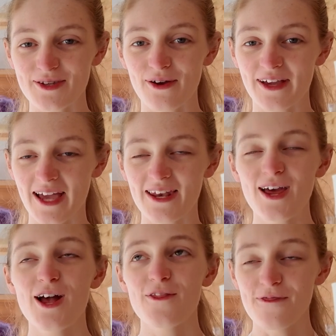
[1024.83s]
so
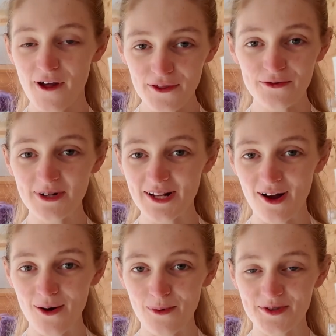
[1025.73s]
again, another really
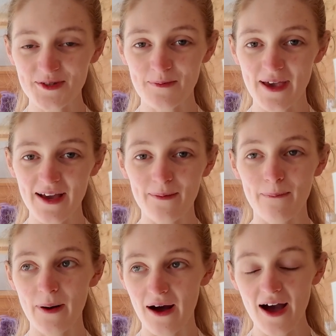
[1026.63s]
hard one to pick,
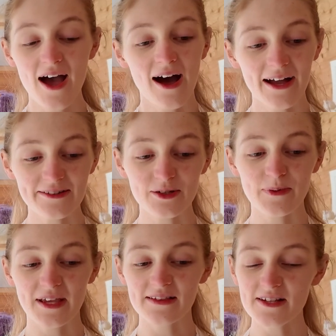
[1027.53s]
but I ended up
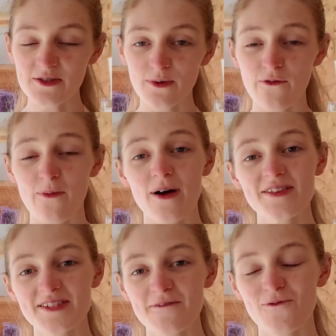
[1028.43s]
picking this one from
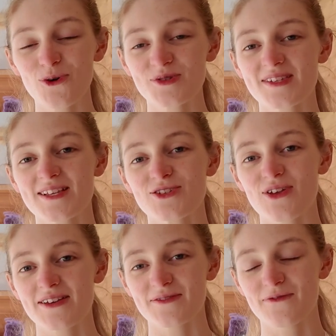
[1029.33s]
Unseen Forces in
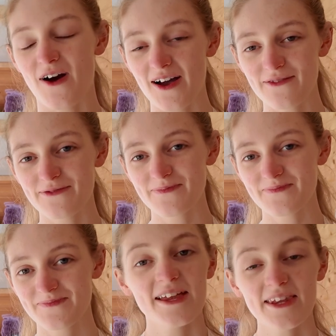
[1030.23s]
2005.
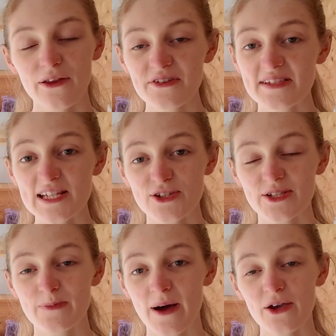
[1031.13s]
Now this is
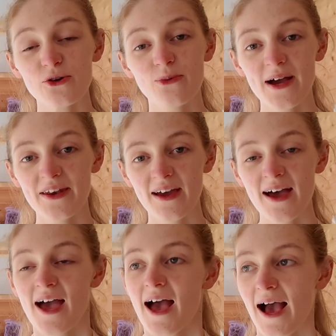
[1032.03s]
illustrated by
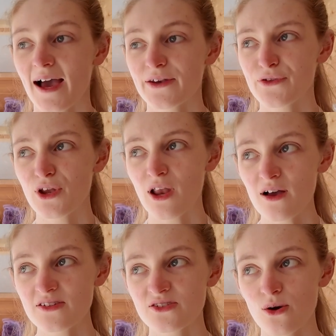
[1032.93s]
Ueda, and the
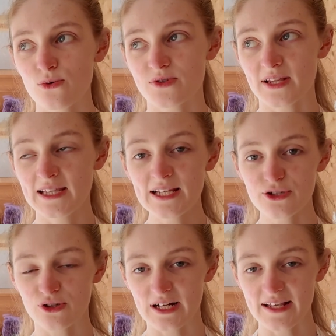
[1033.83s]
last sold
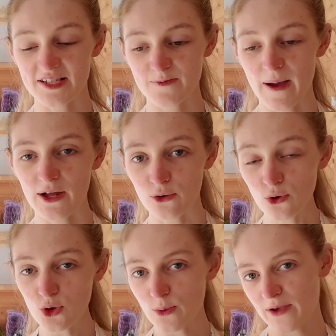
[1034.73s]
literally span
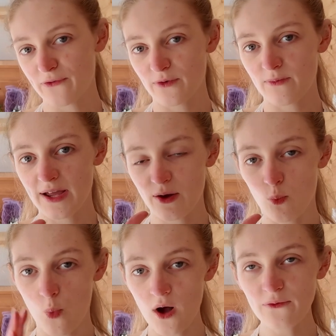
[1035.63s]
all the way from like
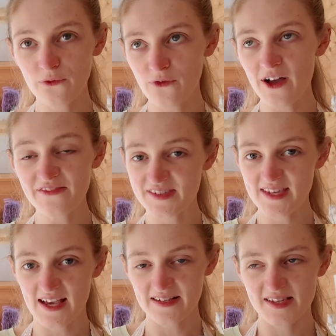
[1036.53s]

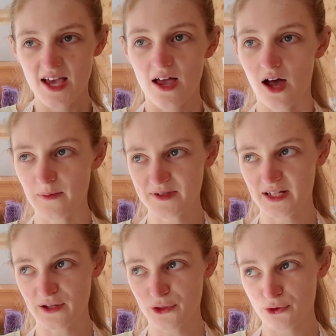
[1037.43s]
156 up to
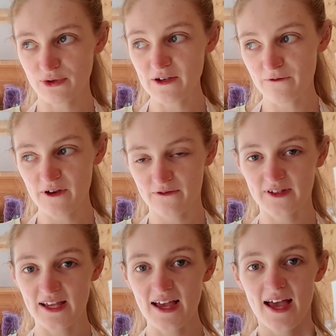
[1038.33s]
like
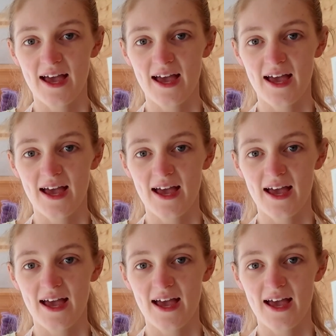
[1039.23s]
350,